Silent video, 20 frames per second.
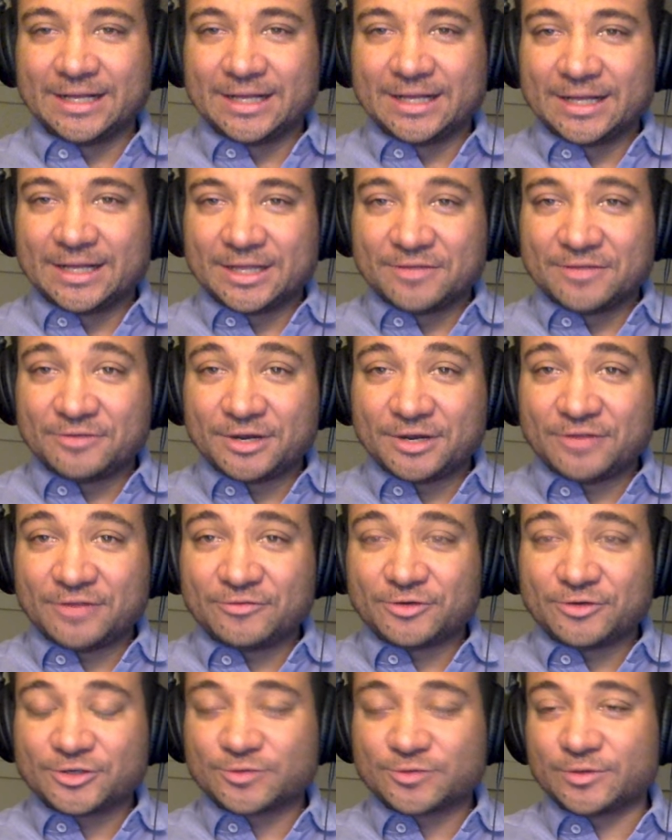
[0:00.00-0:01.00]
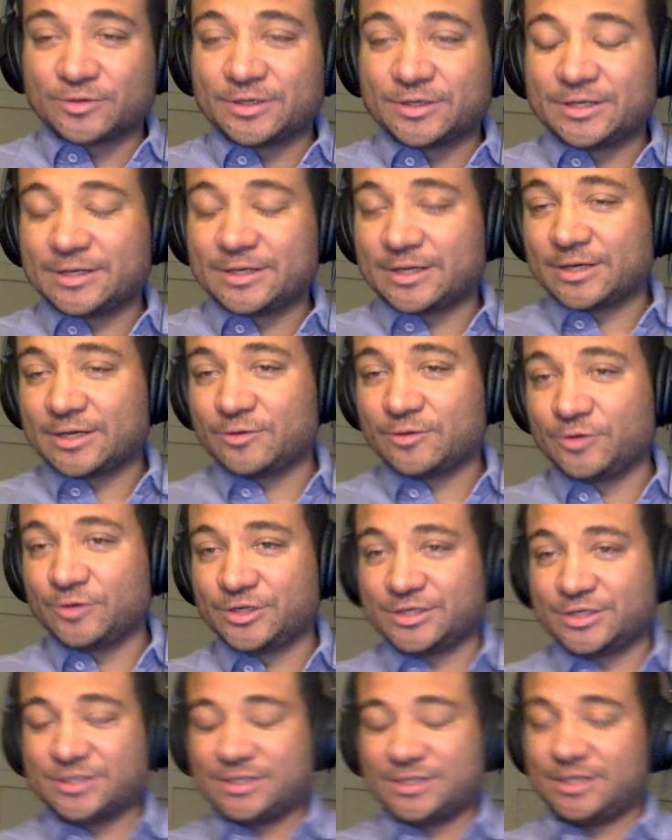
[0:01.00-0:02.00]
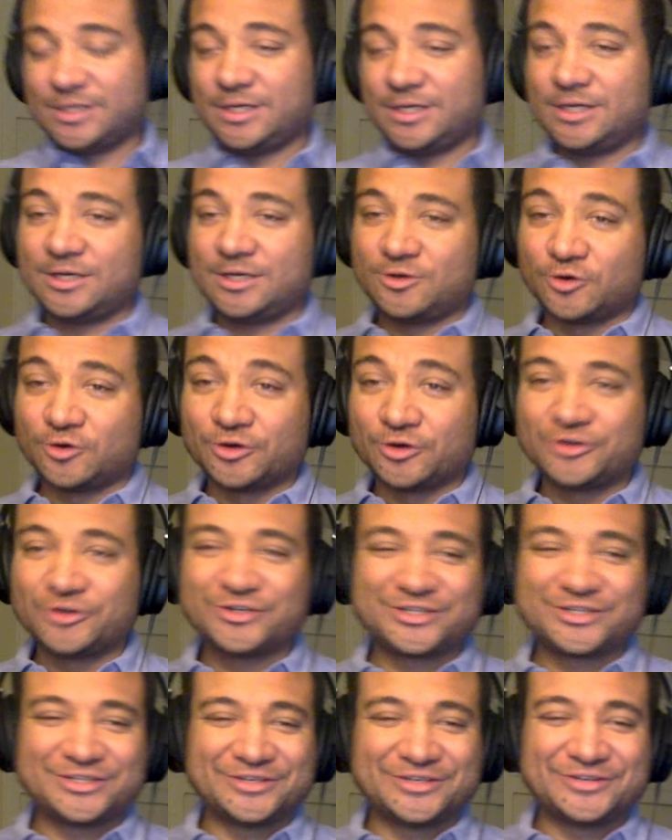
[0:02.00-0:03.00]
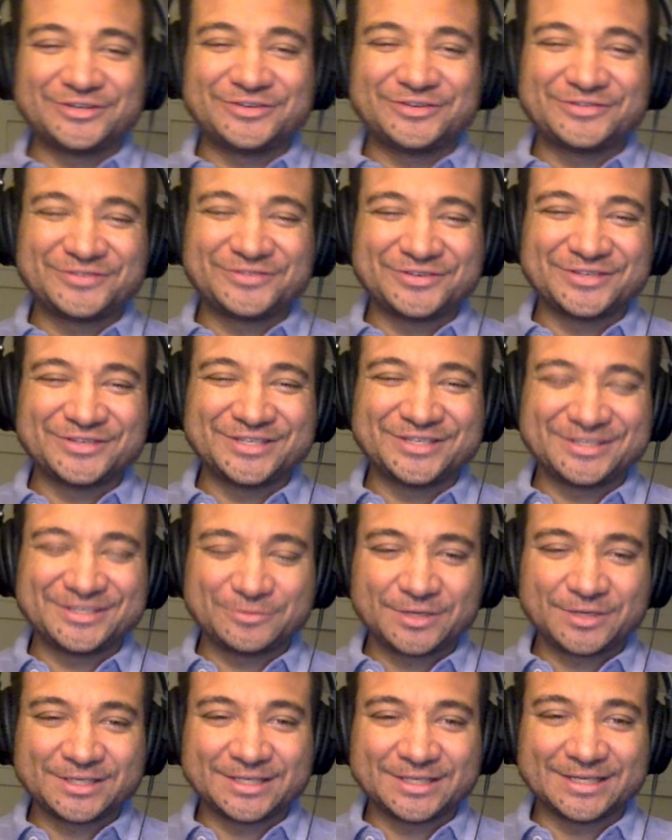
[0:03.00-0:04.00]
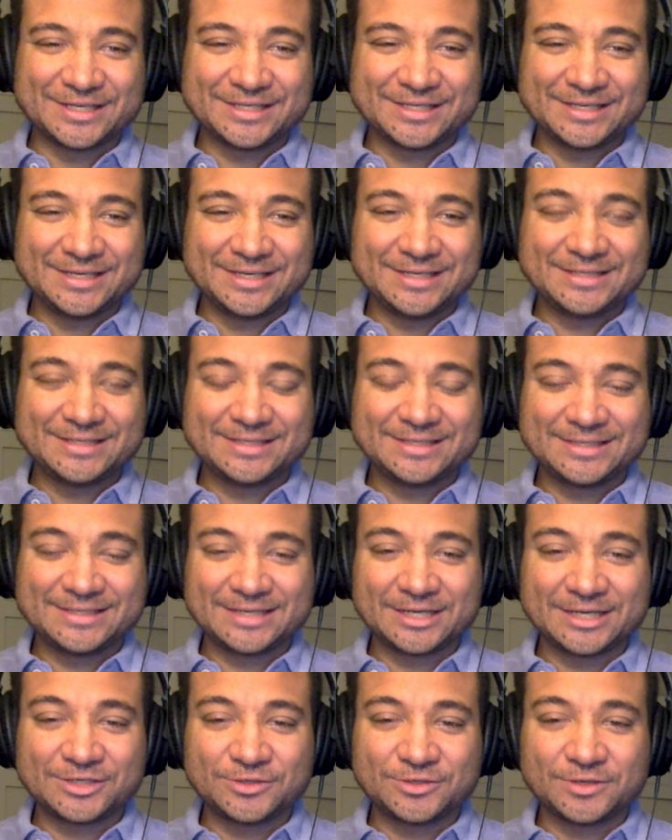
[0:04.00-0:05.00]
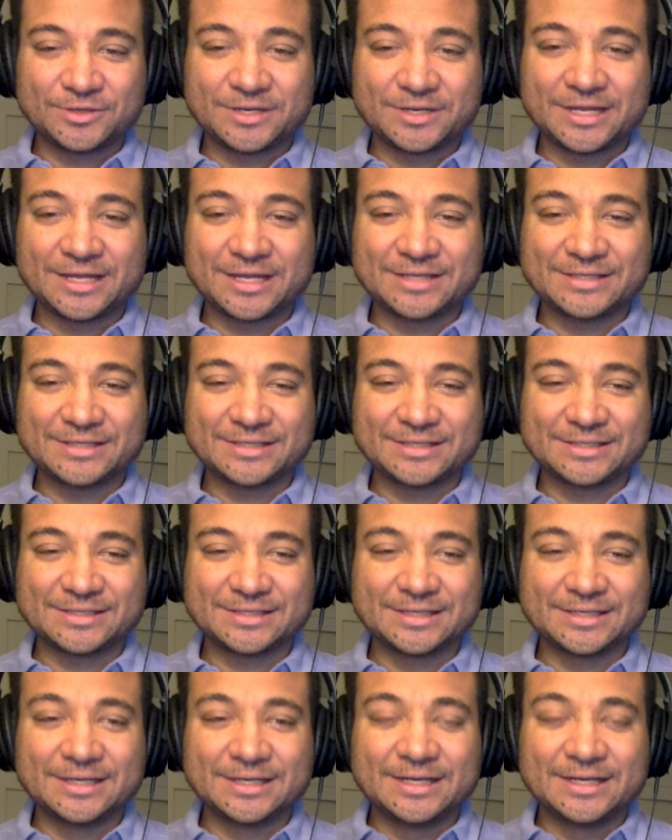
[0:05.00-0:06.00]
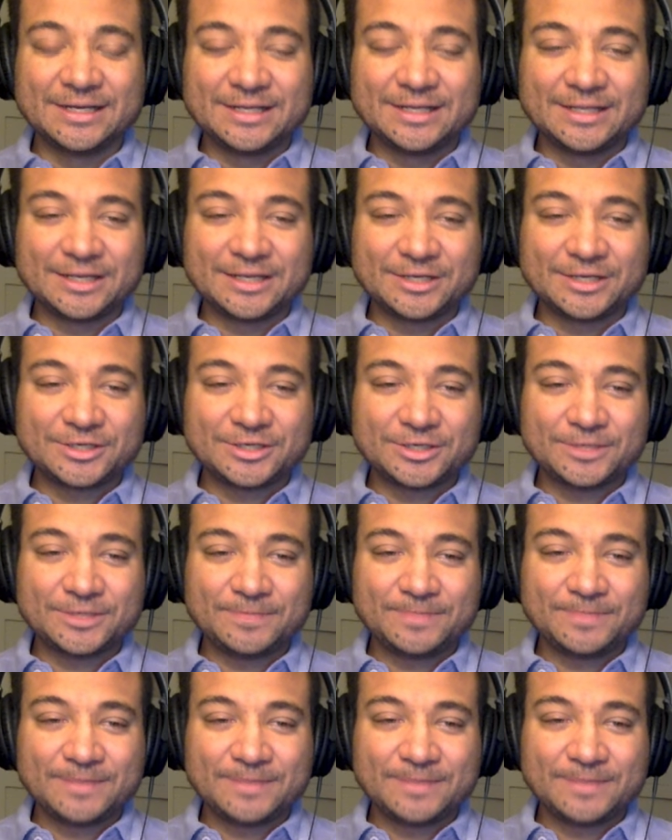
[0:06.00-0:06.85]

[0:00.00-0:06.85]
The very first one, which is the cornerstone for this week's lesson, is the textual analysis lecture.